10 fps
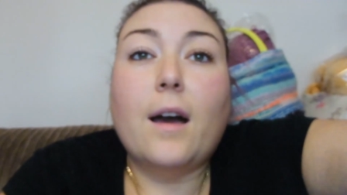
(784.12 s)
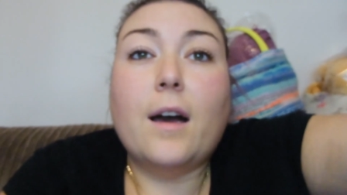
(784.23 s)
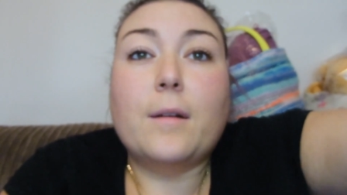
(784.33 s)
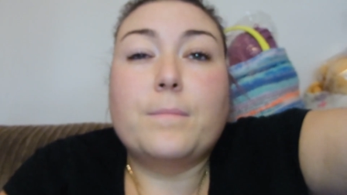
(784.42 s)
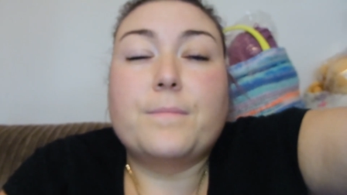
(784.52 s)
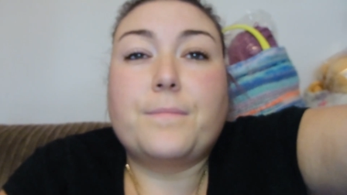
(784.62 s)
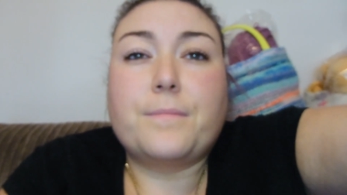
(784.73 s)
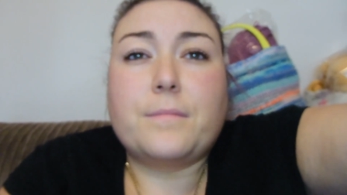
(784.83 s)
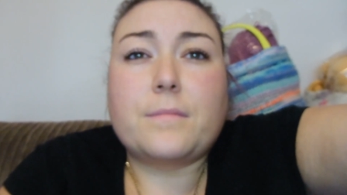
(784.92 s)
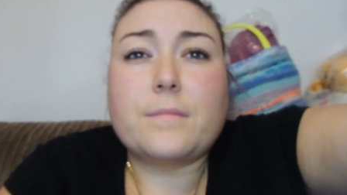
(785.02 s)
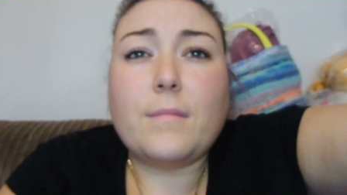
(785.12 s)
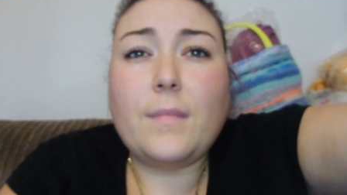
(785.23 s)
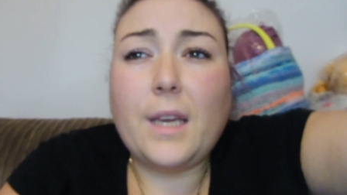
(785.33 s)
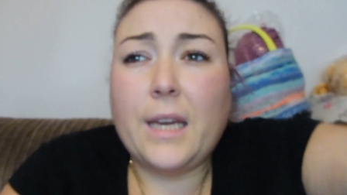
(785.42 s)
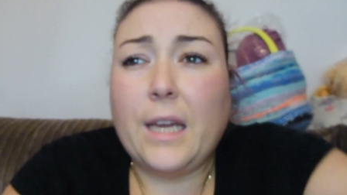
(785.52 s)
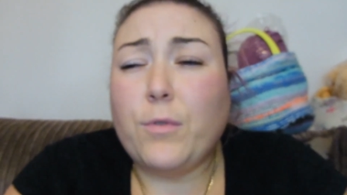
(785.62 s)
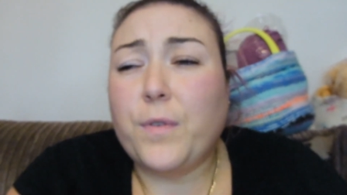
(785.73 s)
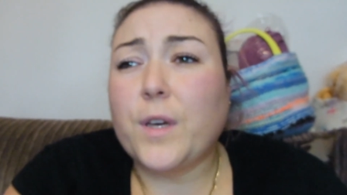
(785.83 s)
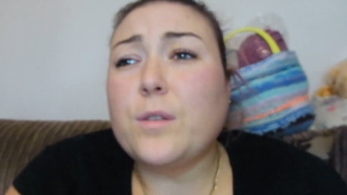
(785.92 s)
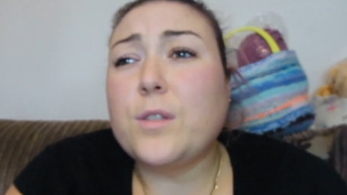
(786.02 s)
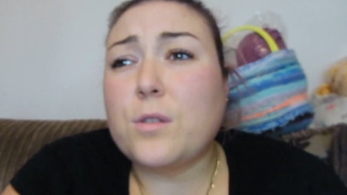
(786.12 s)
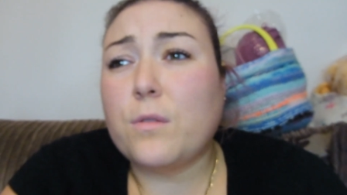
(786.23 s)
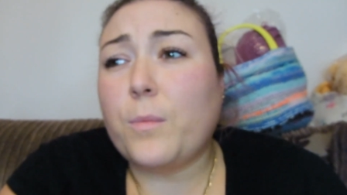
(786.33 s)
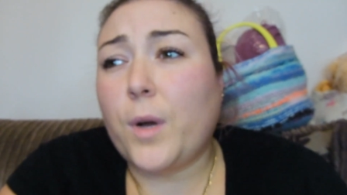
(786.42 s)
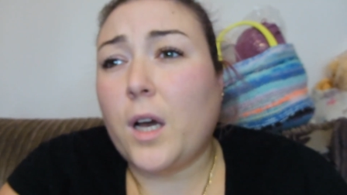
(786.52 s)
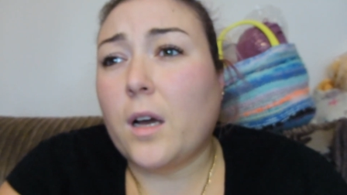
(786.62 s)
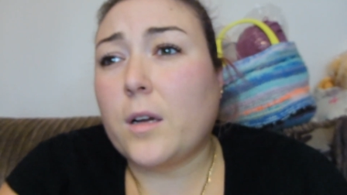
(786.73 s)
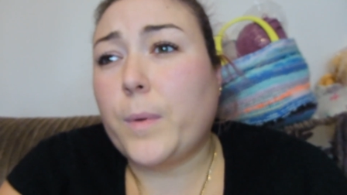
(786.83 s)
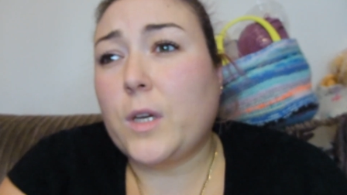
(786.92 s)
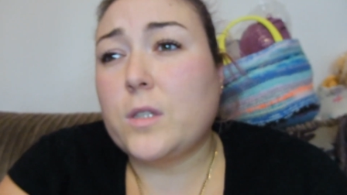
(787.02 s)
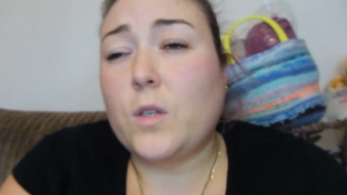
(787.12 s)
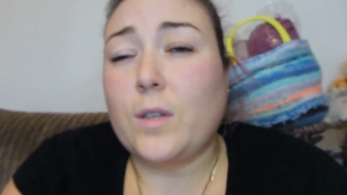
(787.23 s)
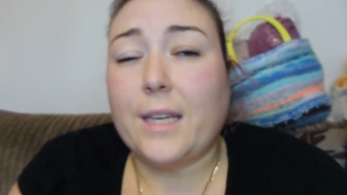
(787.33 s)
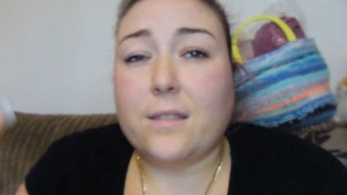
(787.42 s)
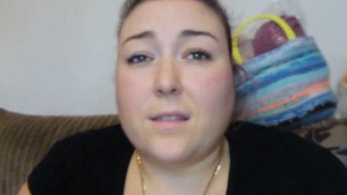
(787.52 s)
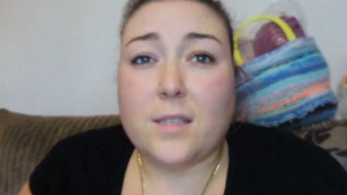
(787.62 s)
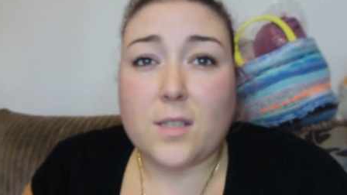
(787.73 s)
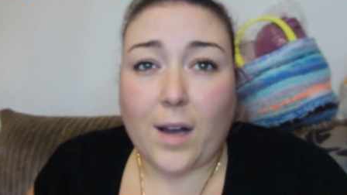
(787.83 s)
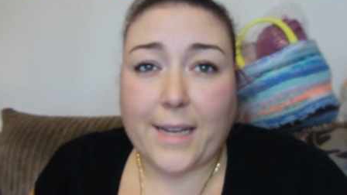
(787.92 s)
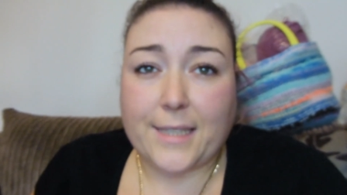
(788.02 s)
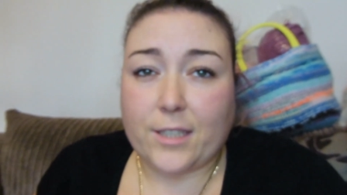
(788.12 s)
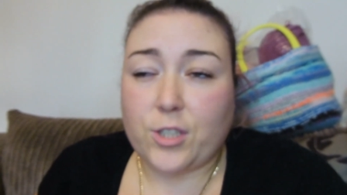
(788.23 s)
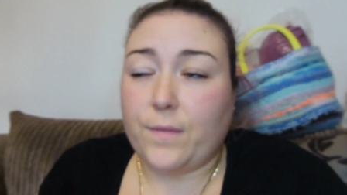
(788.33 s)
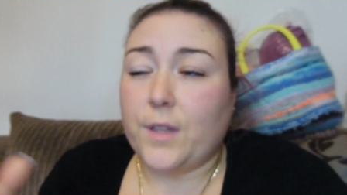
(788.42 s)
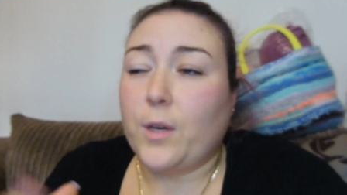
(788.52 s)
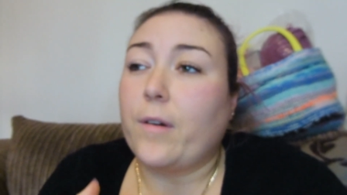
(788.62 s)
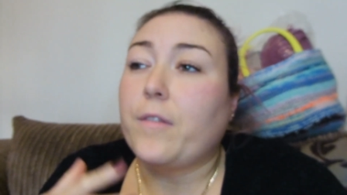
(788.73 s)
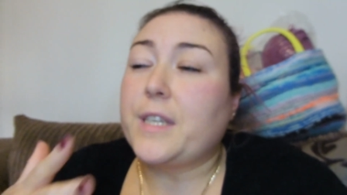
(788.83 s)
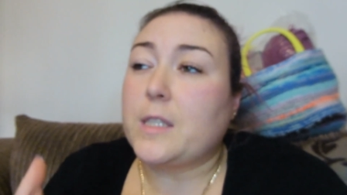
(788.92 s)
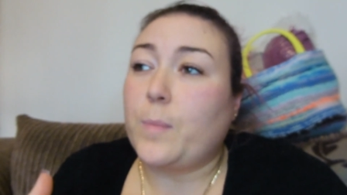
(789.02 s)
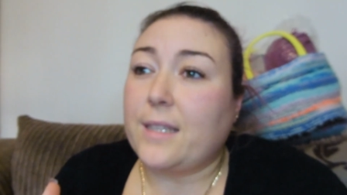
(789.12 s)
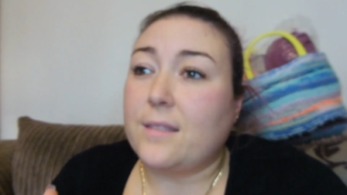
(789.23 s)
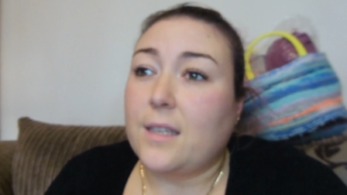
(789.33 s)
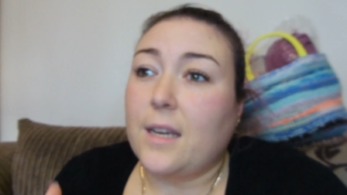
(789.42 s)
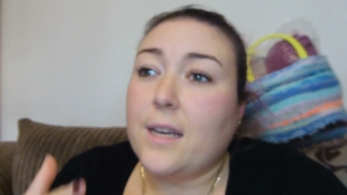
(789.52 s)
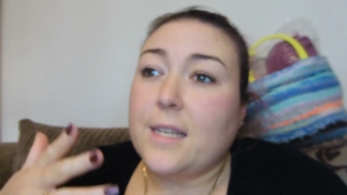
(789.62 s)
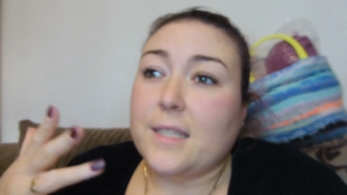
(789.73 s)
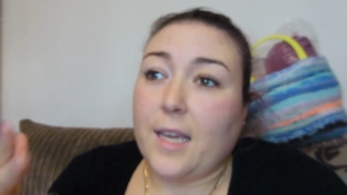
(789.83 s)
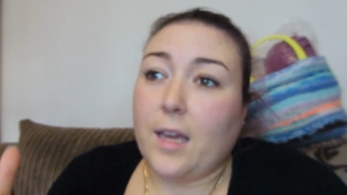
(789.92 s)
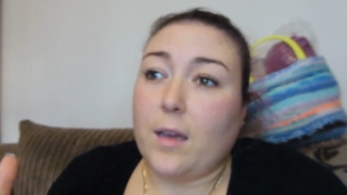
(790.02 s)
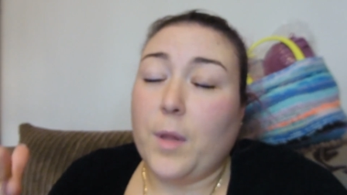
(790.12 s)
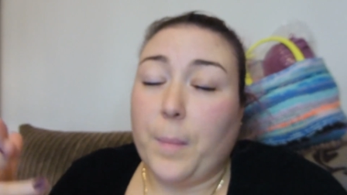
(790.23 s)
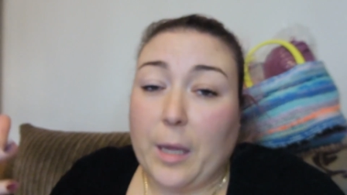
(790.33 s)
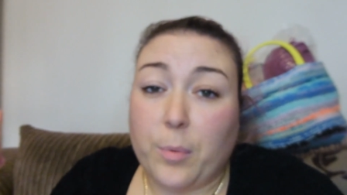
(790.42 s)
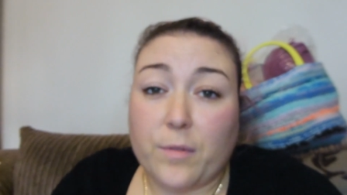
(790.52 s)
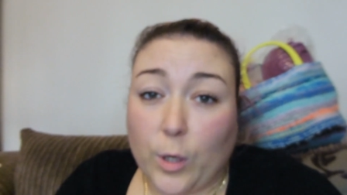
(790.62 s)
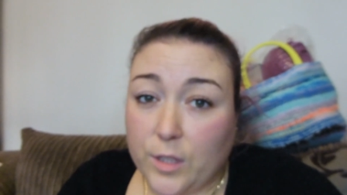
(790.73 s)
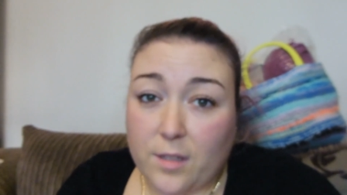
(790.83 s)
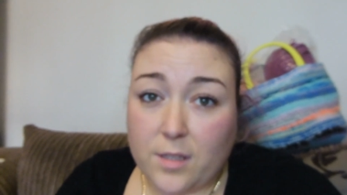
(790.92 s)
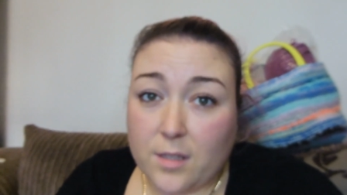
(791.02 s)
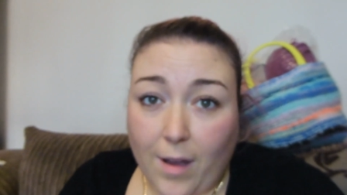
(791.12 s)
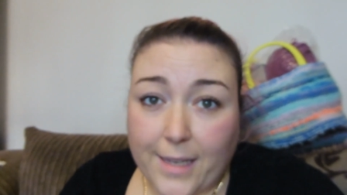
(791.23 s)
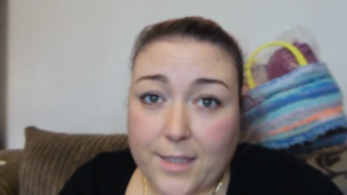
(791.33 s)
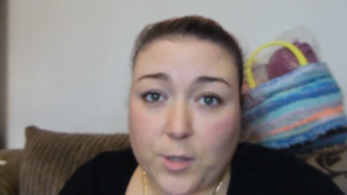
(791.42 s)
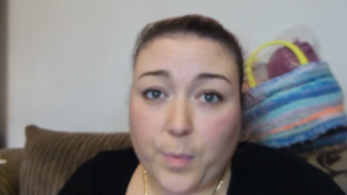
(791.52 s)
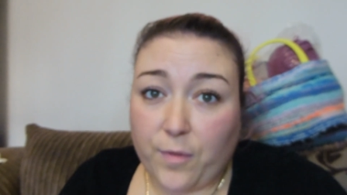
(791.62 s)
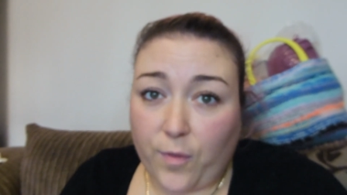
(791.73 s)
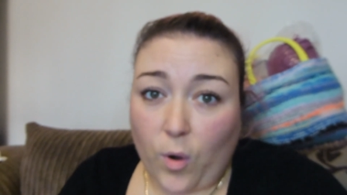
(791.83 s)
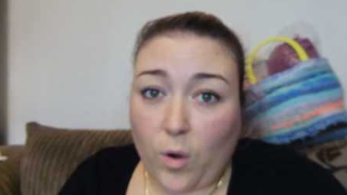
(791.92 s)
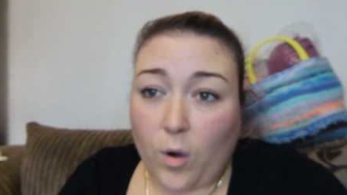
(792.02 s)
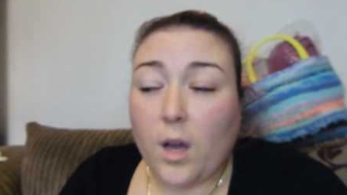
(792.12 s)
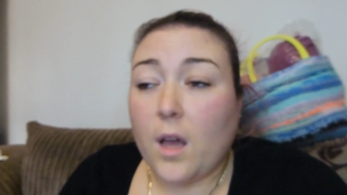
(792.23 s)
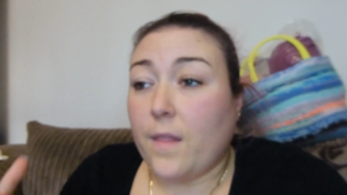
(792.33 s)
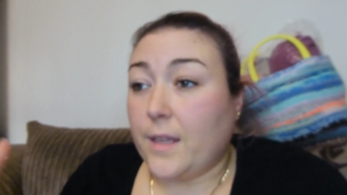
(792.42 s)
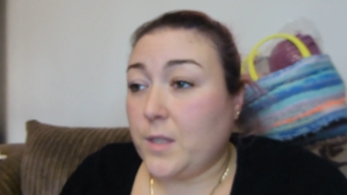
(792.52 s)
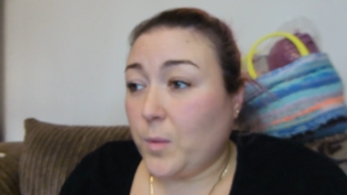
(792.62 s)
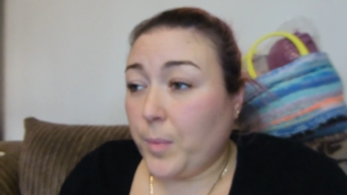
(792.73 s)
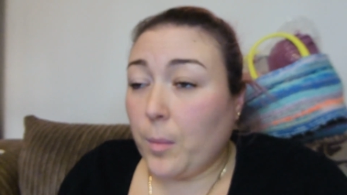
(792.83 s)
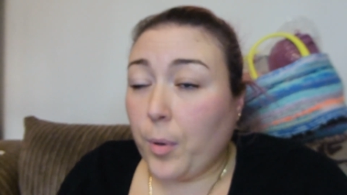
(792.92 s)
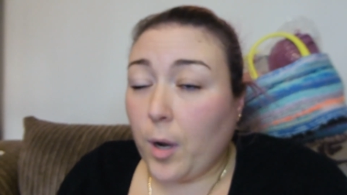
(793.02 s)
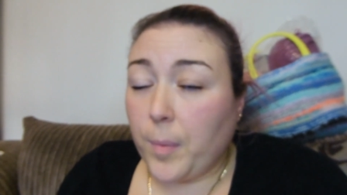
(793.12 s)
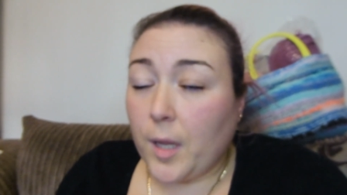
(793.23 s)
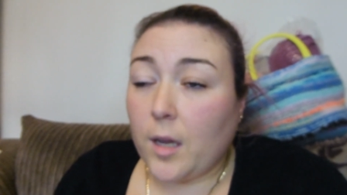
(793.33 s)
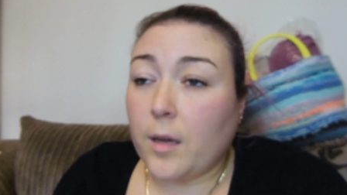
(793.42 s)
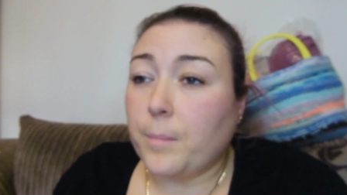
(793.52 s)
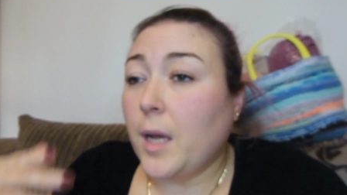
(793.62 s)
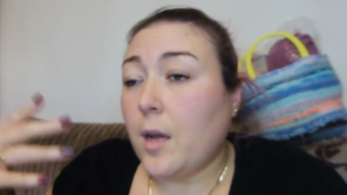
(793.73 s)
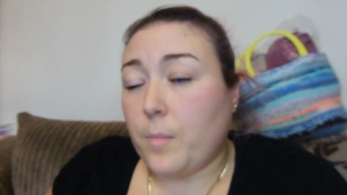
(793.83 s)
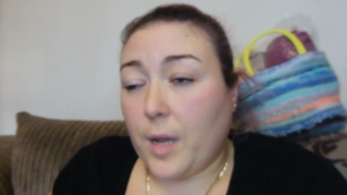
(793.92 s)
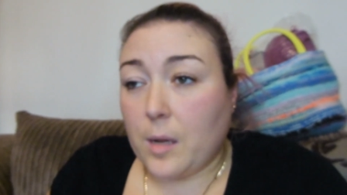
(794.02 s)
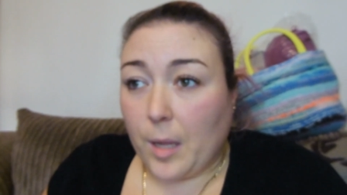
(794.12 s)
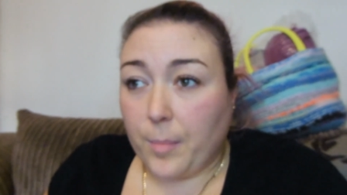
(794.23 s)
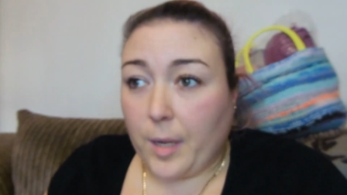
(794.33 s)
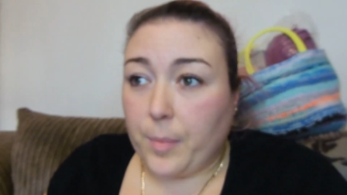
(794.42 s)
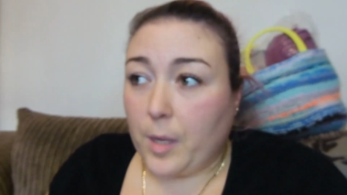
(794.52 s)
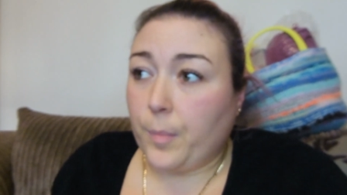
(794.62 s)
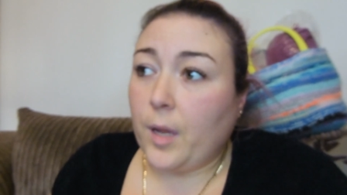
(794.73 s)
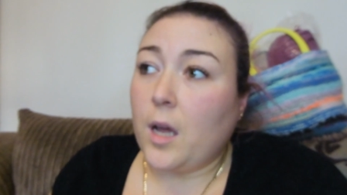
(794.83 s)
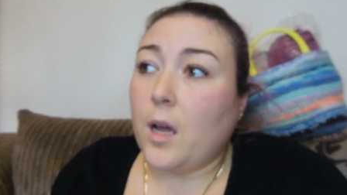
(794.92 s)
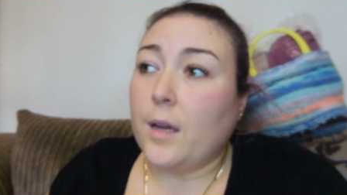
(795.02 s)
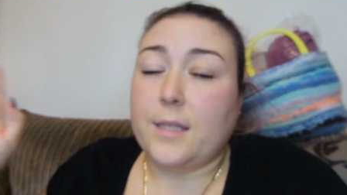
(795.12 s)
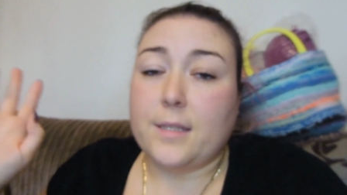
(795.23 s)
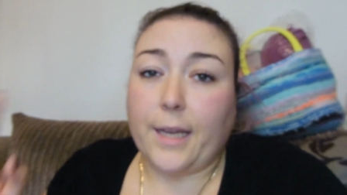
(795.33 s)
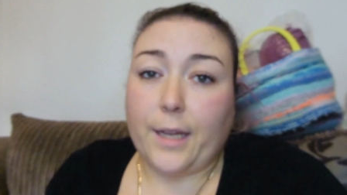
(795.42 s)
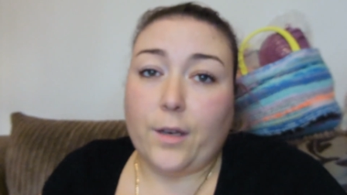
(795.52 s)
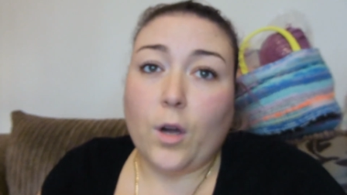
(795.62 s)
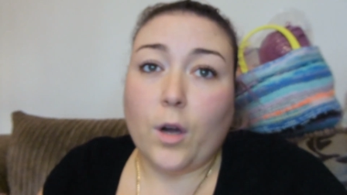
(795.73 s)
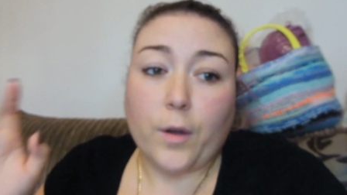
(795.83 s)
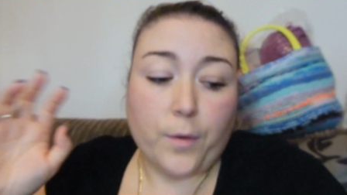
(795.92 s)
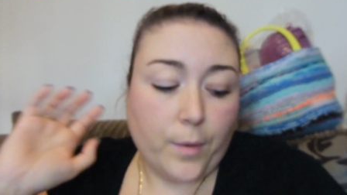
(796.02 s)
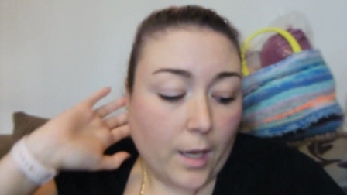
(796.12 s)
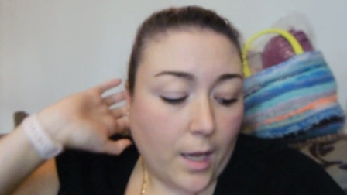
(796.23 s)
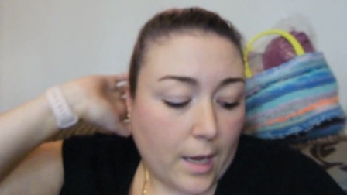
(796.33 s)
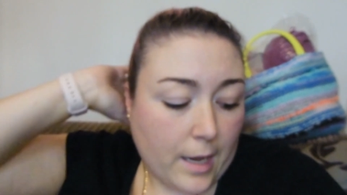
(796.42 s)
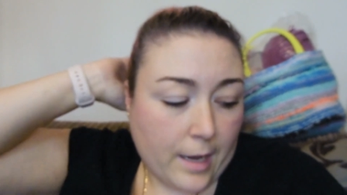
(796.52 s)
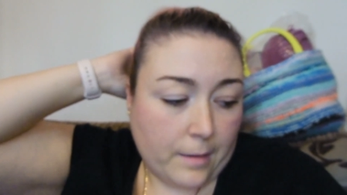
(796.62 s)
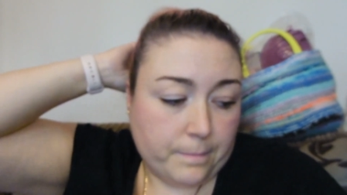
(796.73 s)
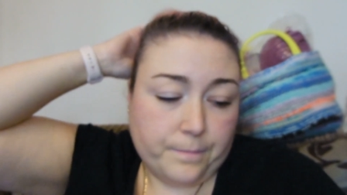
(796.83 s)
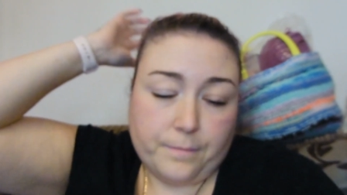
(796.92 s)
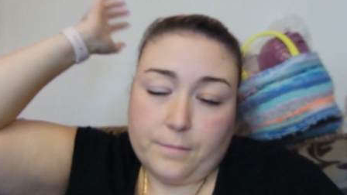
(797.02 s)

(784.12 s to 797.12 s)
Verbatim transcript: um, he refused to do the work because he couldn't get to the sky dish, even though I've explained to him that people have got to the sky dish before, there's not been a problem, blah, blah, blah, blah, blah. He's saying no. Um,